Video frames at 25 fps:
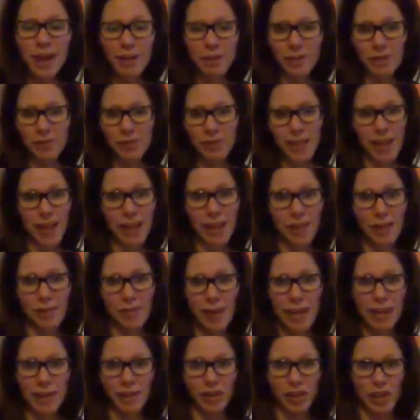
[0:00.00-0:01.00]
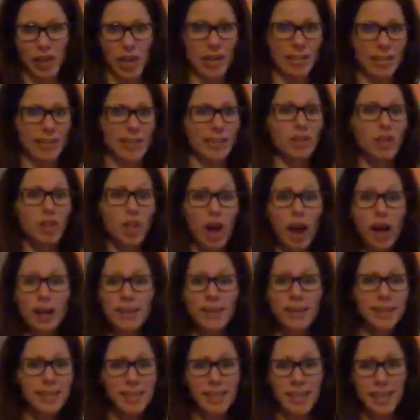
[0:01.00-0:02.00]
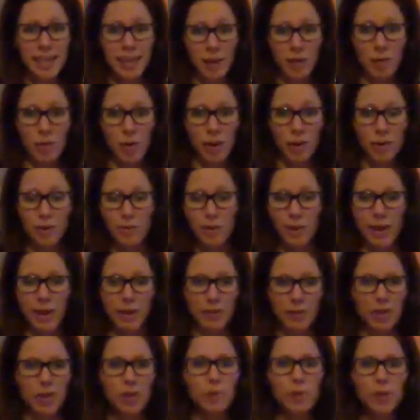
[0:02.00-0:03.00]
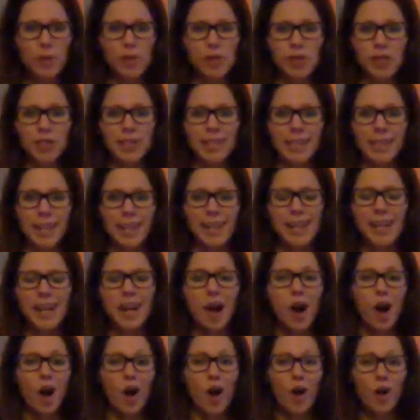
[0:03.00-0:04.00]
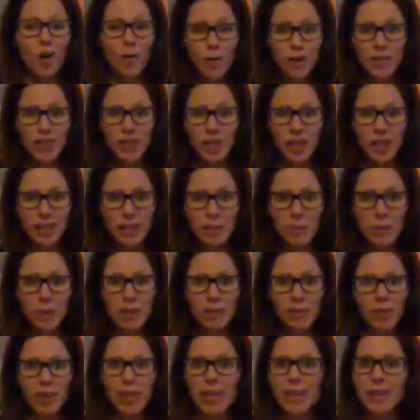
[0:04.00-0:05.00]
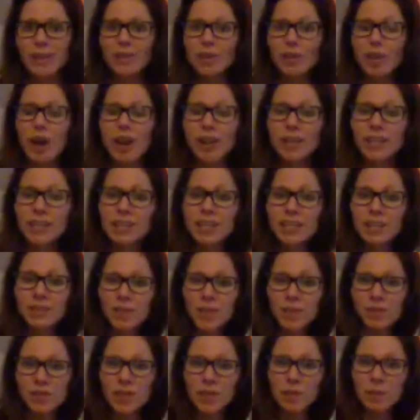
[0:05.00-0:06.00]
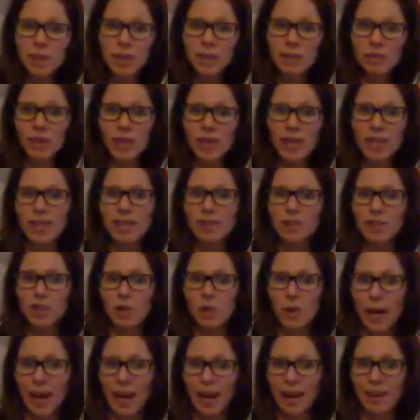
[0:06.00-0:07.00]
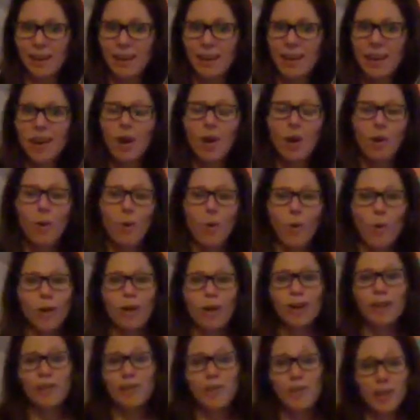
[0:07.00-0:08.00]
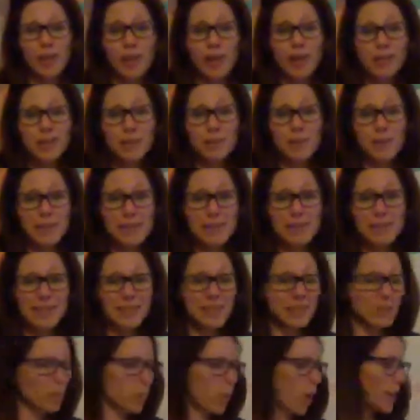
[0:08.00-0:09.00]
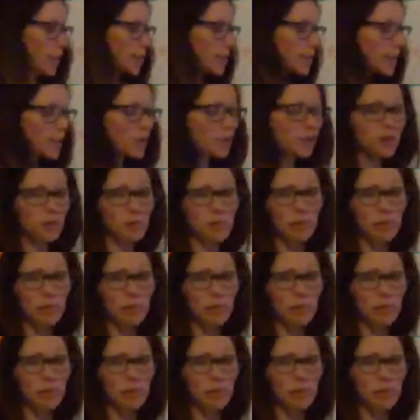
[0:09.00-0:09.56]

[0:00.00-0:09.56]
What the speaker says: of Energize. As long as it equals whatever you're purchasing, always check the PV. As long as it's 50 PV, it's okay. Or if your husband wants to do the